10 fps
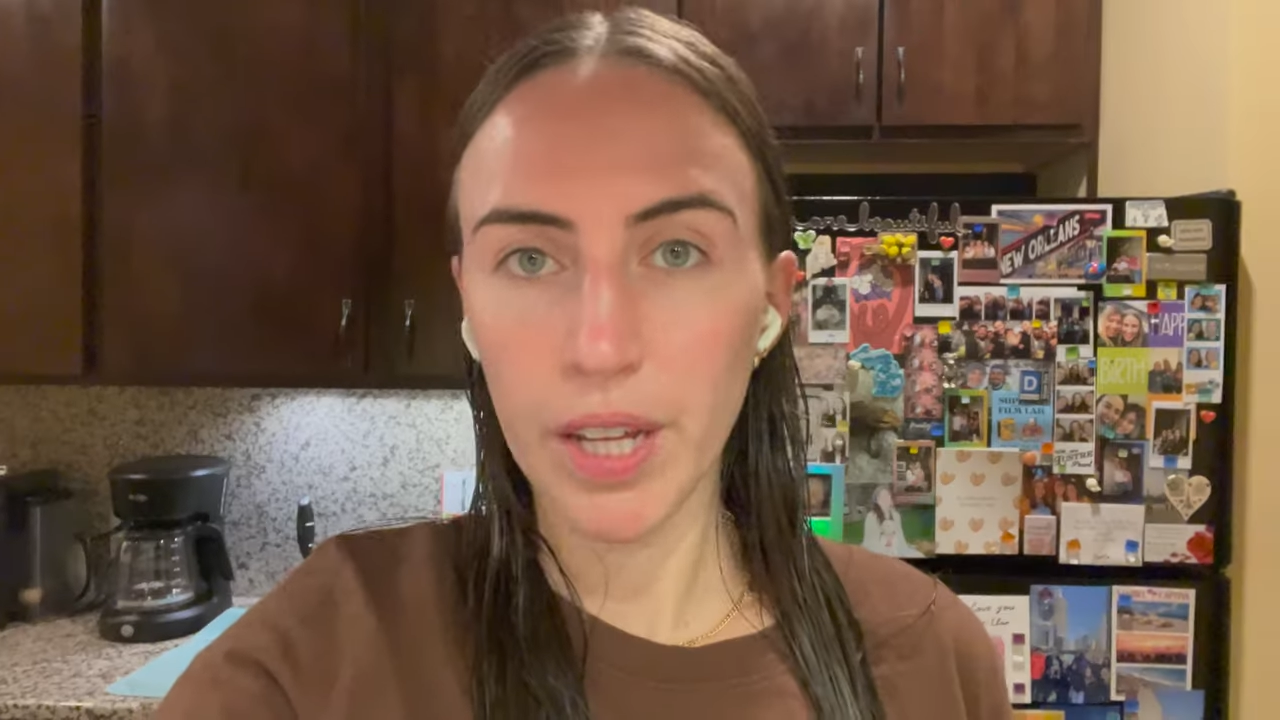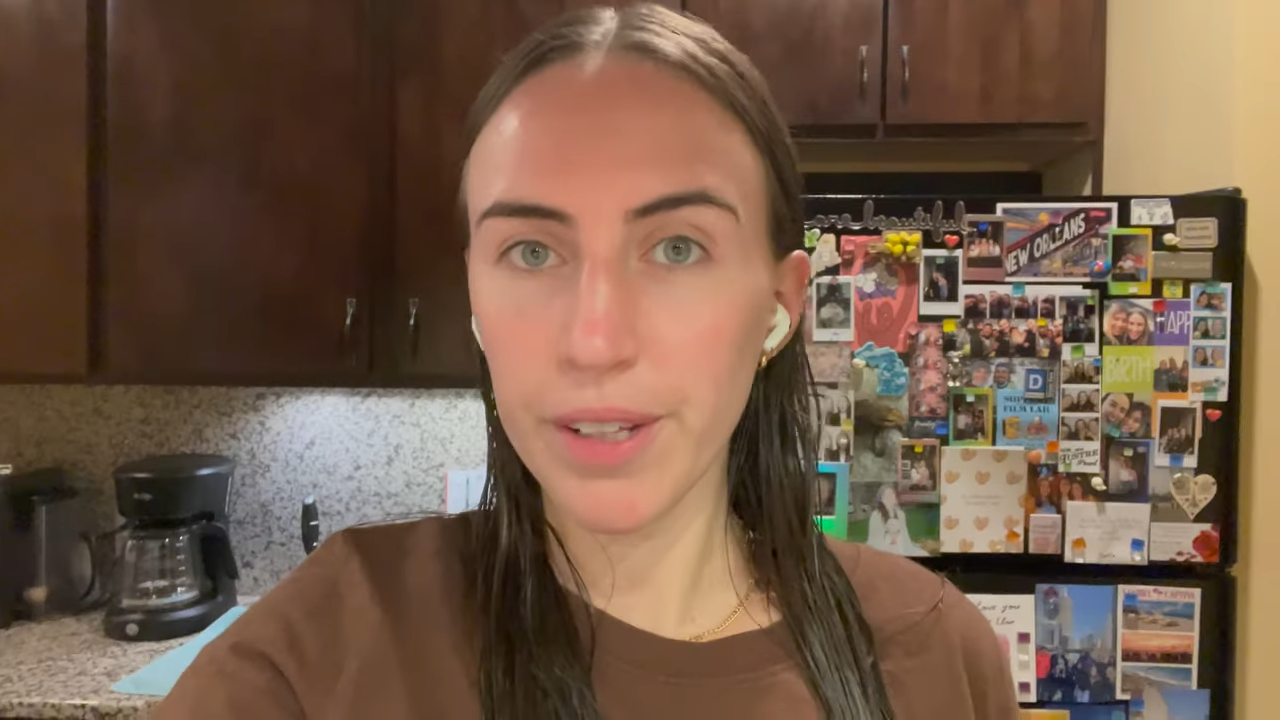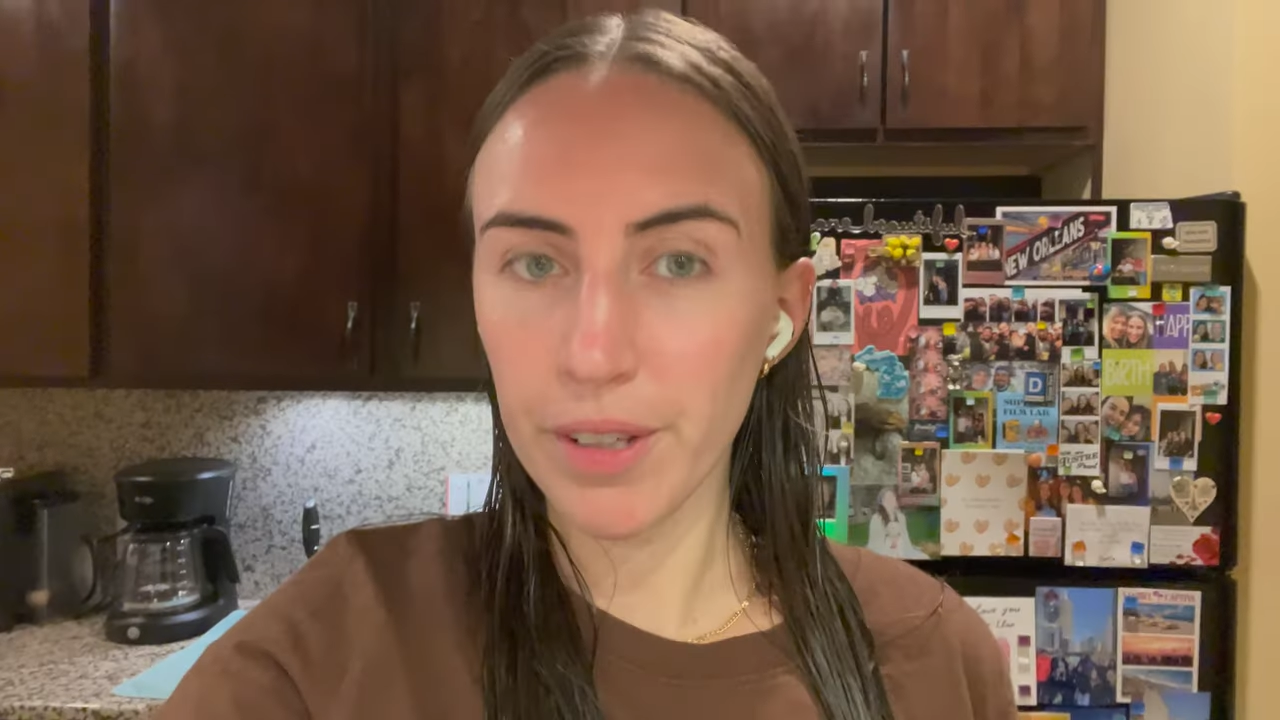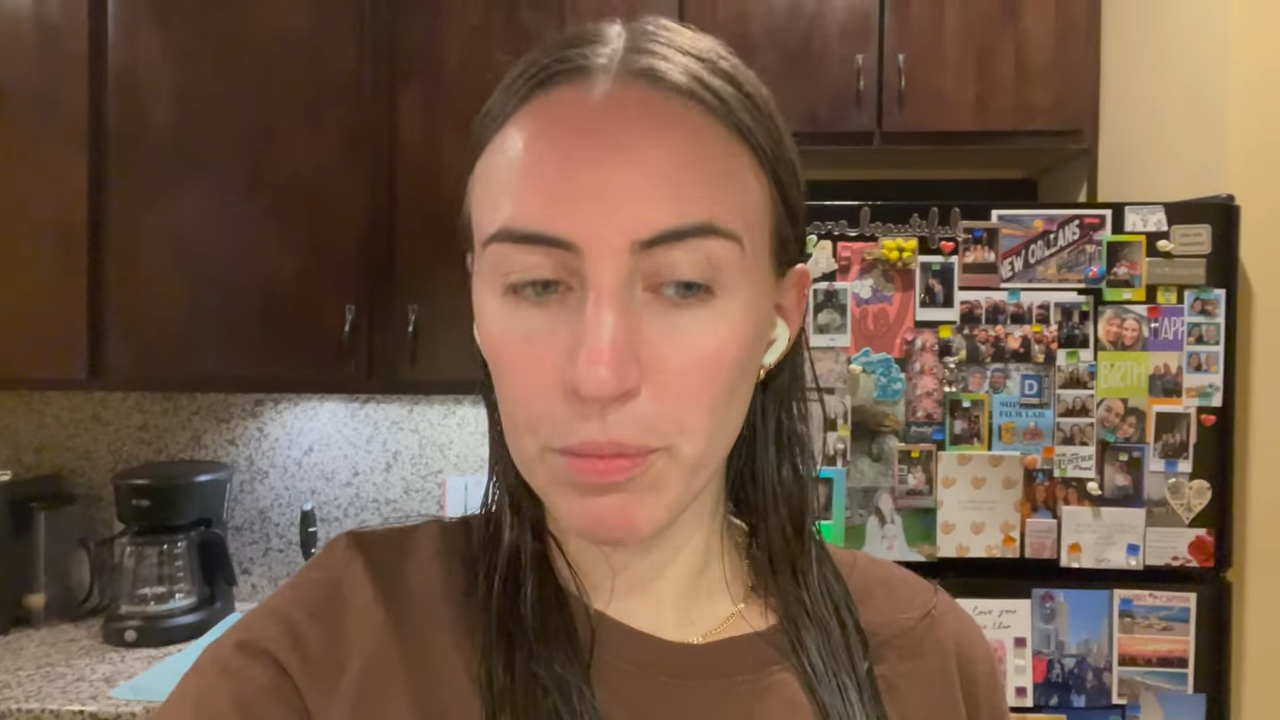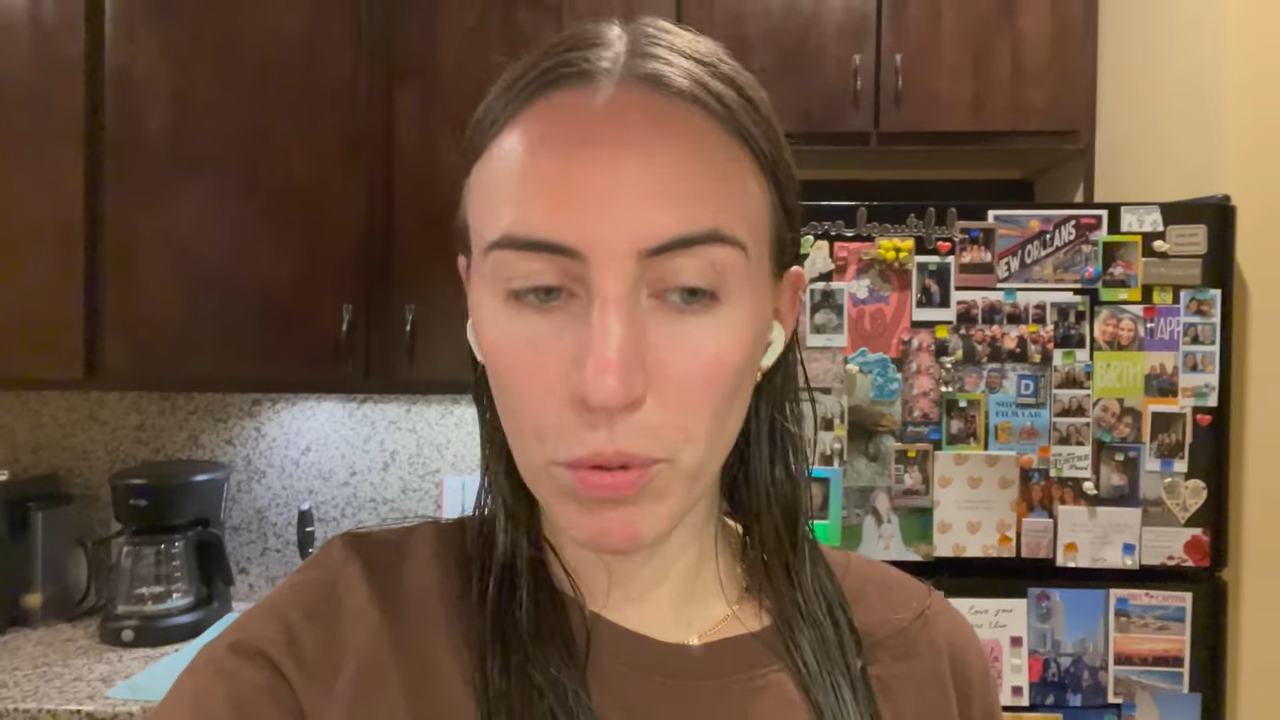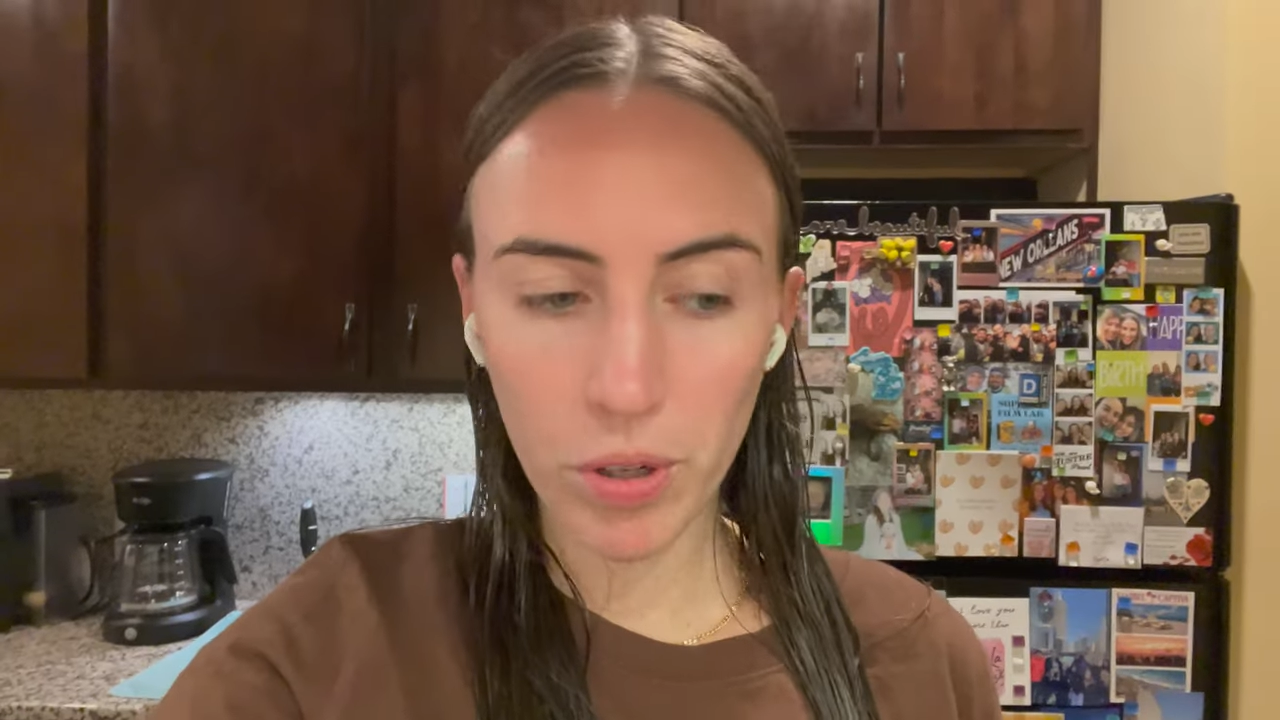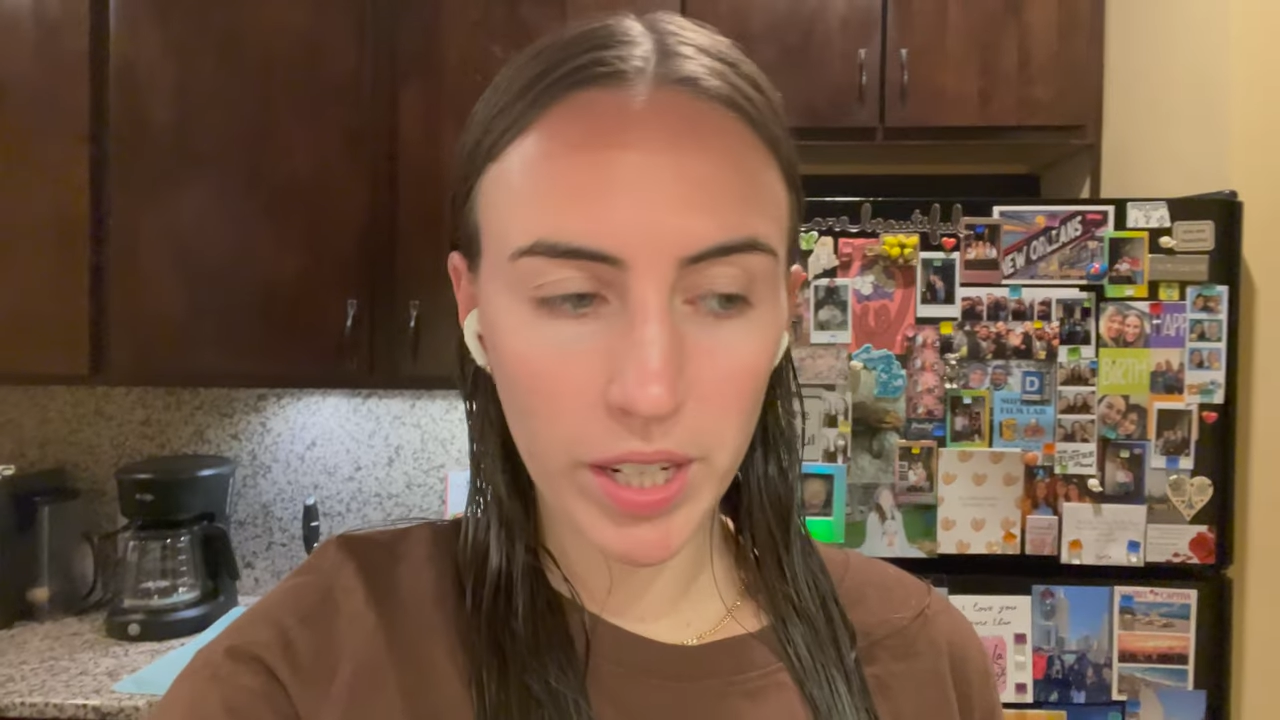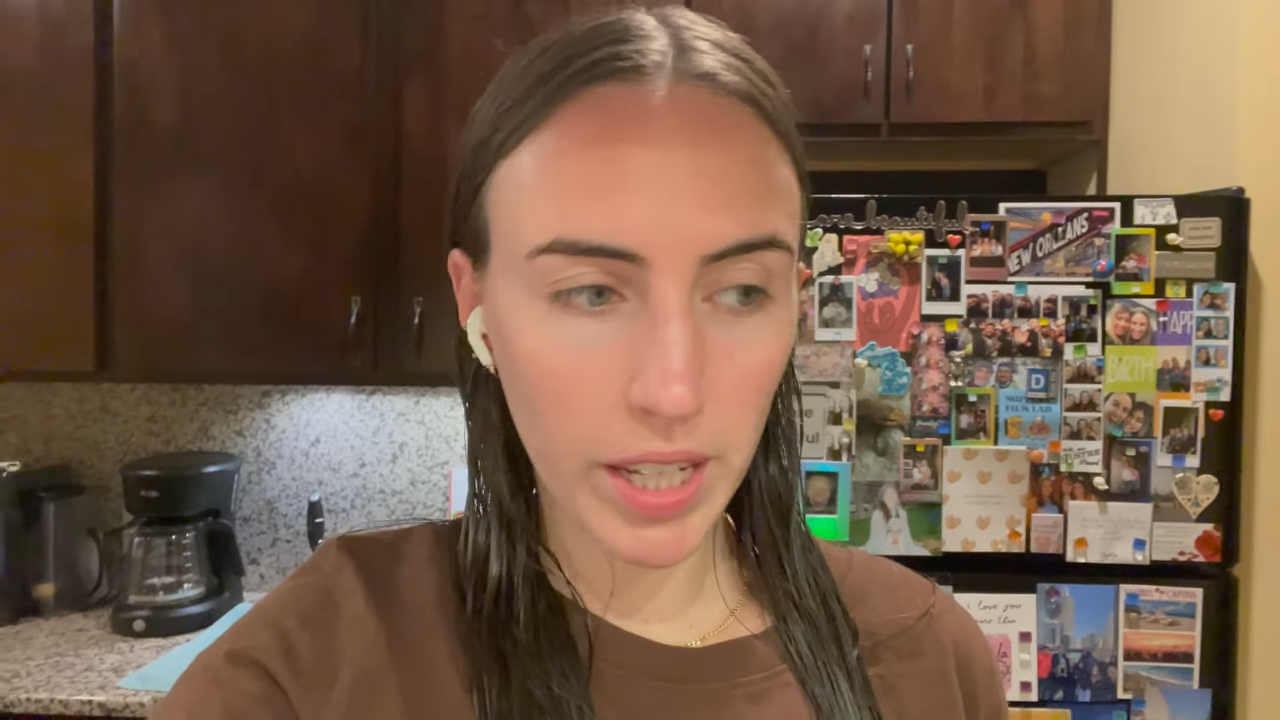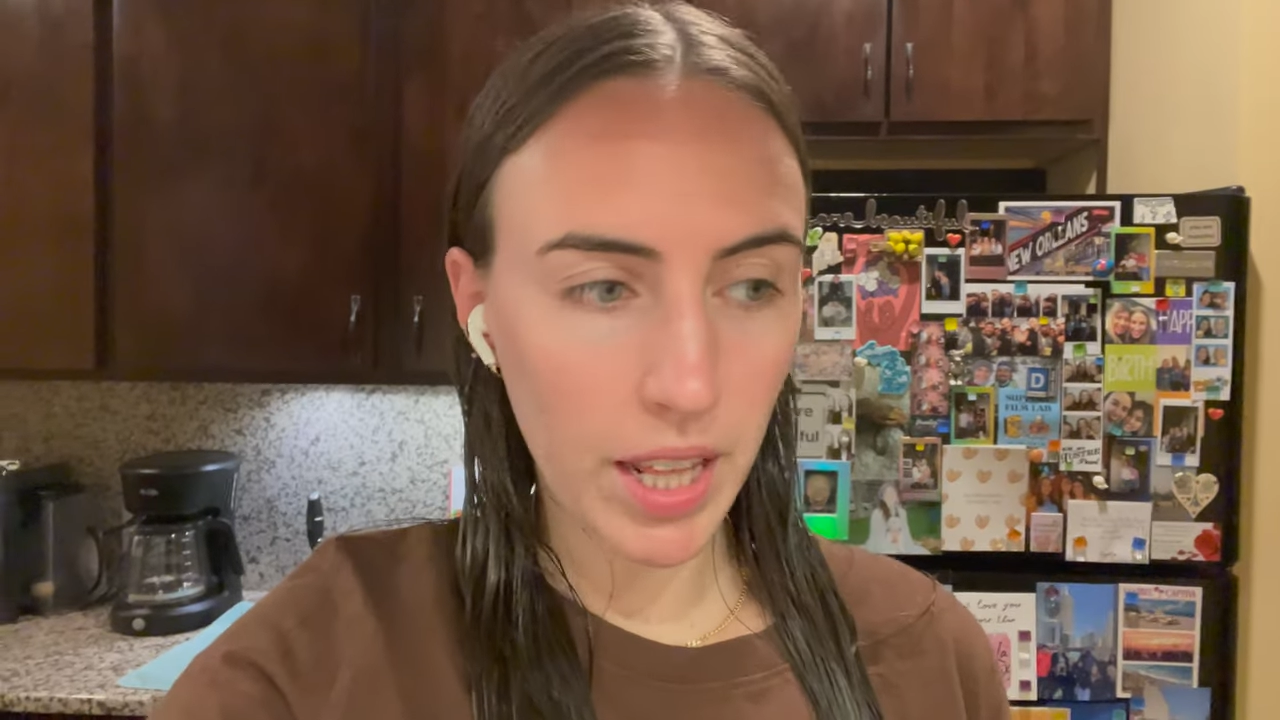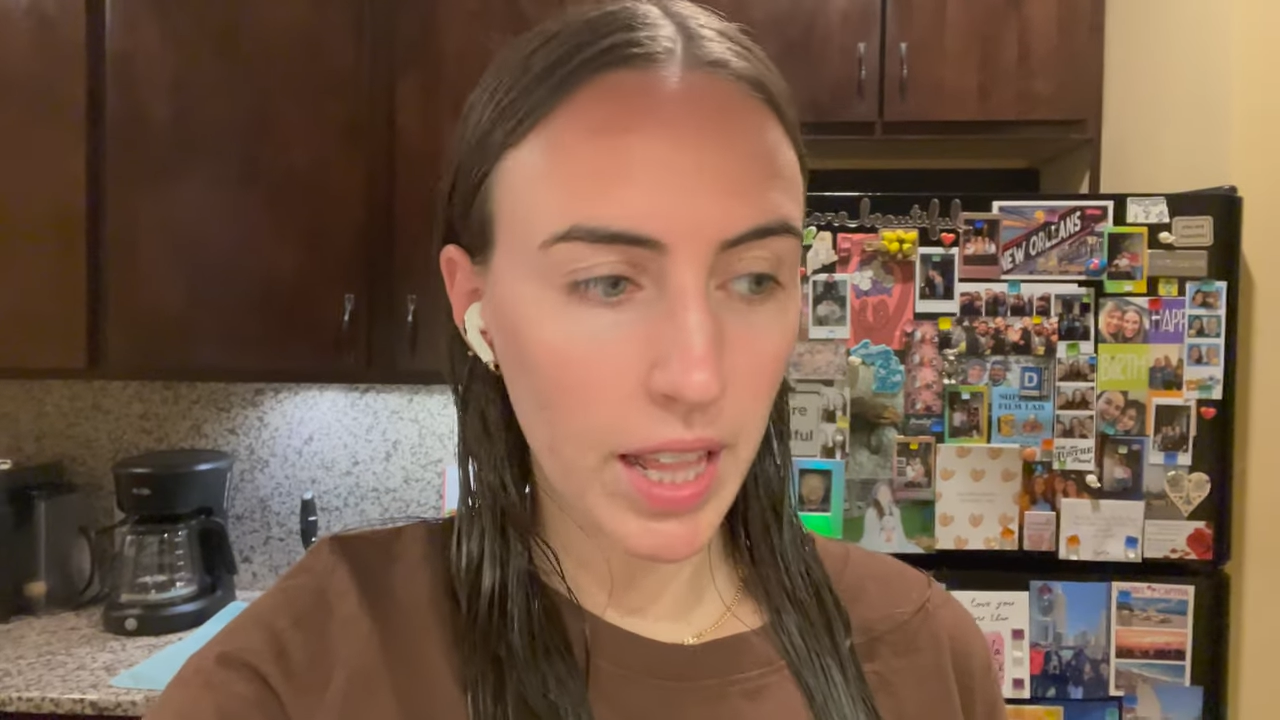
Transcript: Good morning.